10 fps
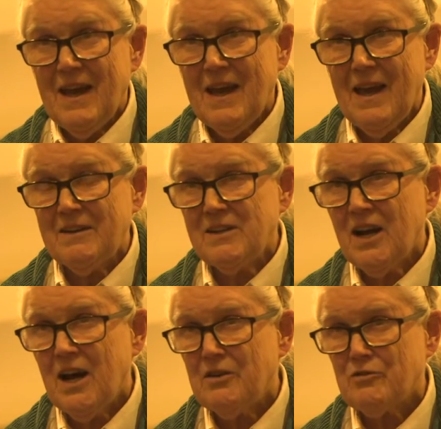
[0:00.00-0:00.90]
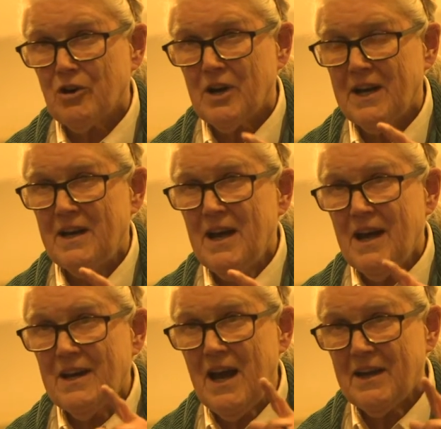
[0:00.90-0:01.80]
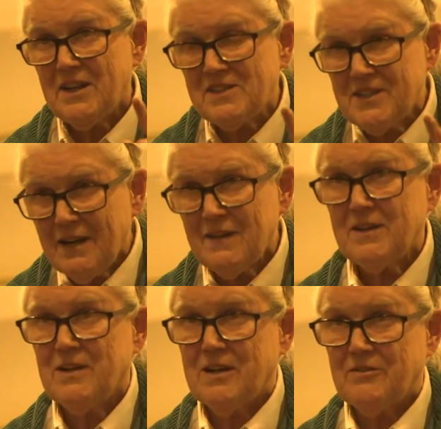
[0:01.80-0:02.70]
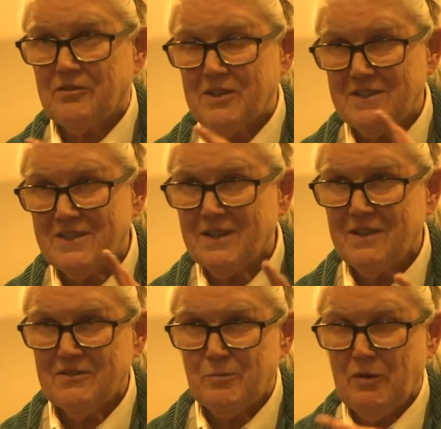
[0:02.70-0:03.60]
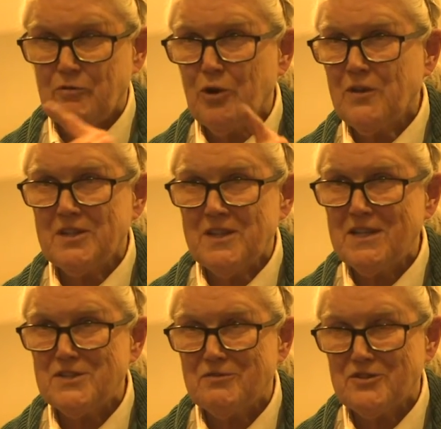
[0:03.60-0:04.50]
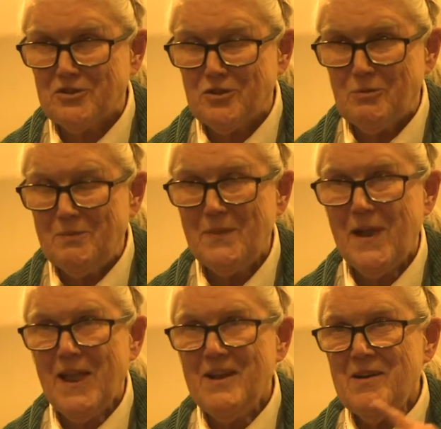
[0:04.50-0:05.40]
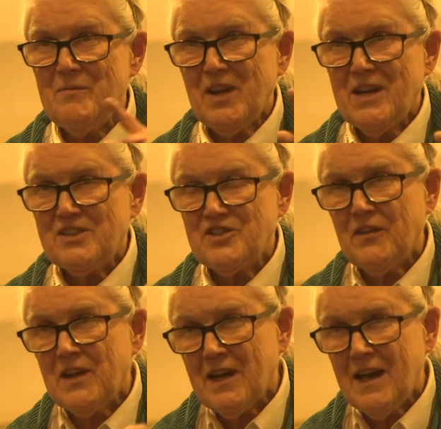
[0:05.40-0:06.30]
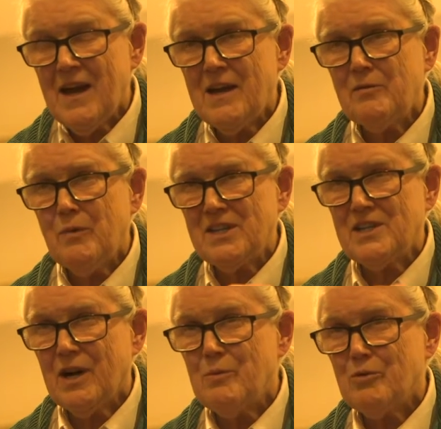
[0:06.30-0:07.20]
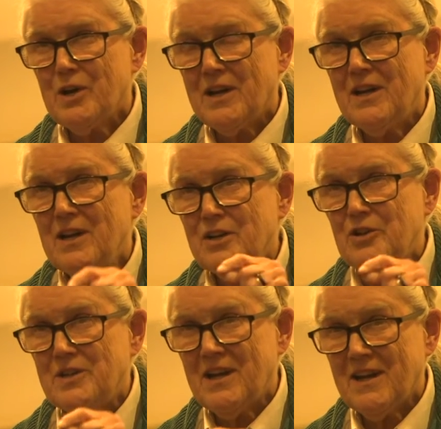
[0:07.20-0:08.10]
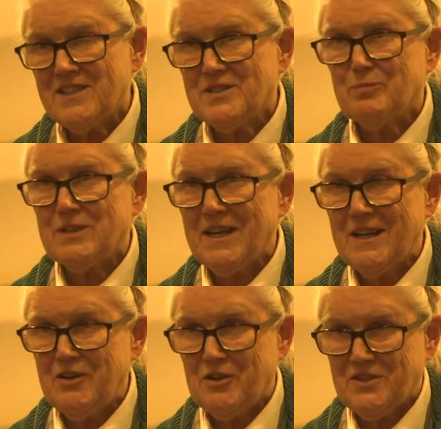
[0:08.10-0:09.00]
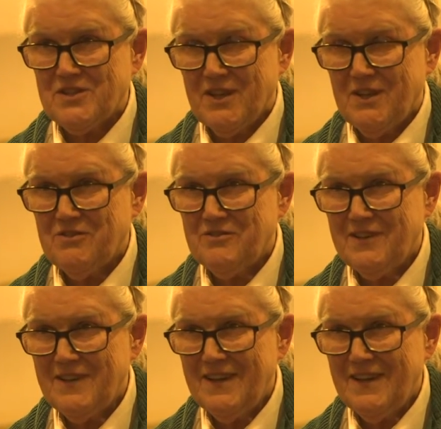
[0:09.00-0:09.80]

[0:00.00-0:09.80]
Anne Conroy had had a teleconference before the days of Zoom so that Anne Montgomery could explain herself.